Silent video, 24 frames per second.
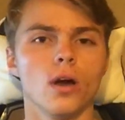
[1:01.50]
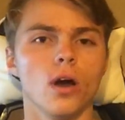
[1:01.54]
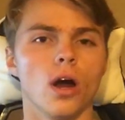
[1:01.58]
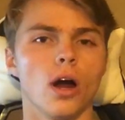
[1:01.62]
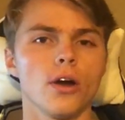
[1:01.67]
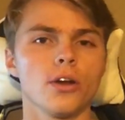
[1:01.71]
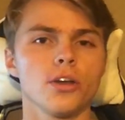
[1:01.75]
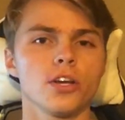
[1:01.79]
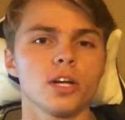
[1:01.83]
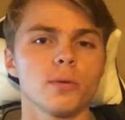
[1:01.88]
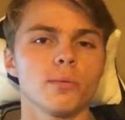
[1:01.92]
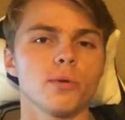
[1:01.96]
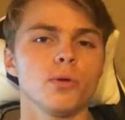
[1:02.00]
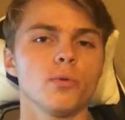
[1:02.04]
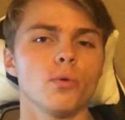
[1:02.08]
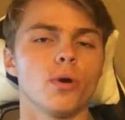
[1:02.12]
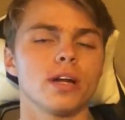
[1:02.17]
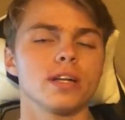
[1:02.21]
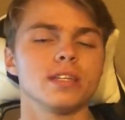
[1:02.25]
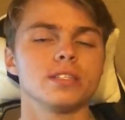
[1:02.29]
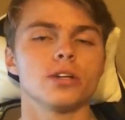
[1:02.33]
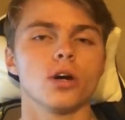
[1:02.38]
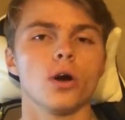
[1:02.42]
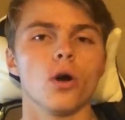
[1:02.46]
Are you going to be
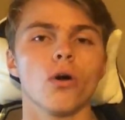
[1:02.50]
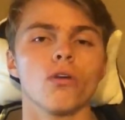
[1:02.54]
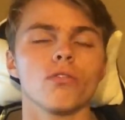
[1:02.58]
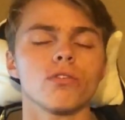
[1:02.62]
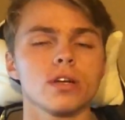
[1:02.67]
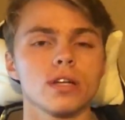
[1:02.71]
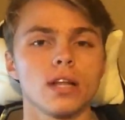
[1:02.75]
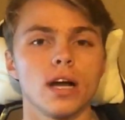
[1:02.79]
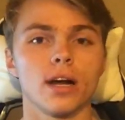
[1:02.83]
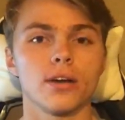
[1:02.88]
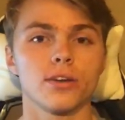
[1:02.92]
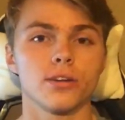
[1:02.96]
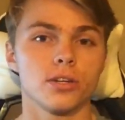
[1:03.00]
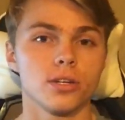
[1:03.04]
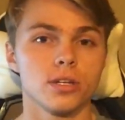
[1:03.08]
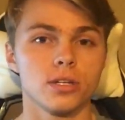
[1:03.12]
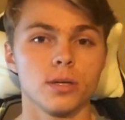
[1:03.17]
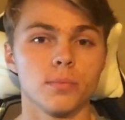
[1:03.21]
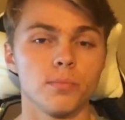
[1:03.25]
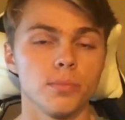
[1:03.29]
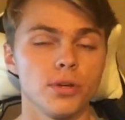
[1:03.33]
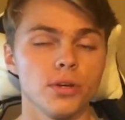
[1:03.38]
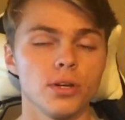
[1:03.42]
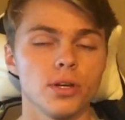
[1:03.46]
wanting to overclock your
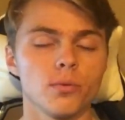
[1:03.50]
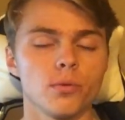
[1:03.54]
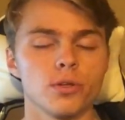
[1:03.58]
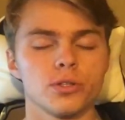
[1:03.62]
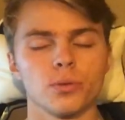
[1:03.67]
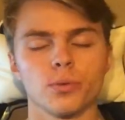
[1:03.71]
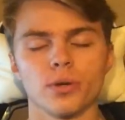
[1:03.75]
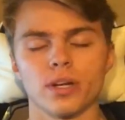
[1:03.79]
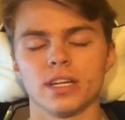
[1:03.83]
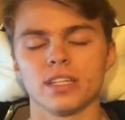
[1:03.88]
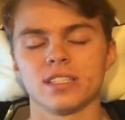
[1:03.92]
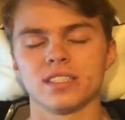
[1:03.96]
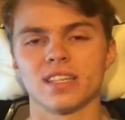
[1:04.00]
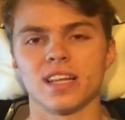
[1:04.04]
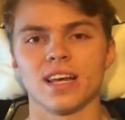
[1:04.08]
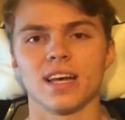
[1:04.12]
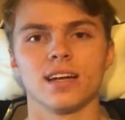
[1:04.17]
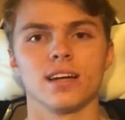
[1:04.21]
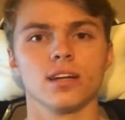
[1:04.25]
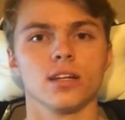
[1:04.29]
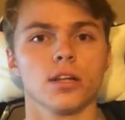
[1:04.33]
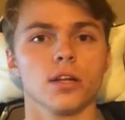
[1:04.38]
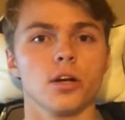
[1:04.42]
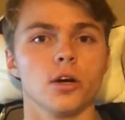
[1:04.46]
computer, which we'll get into that in
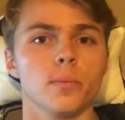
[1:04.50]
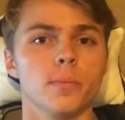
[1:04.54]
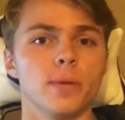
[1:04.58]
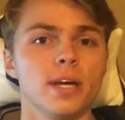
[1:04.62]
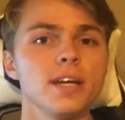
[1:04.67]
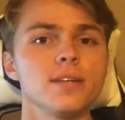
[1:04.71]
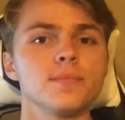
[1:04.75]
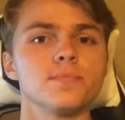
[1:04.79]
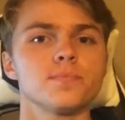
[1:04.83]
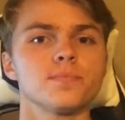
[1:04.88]
a little bit?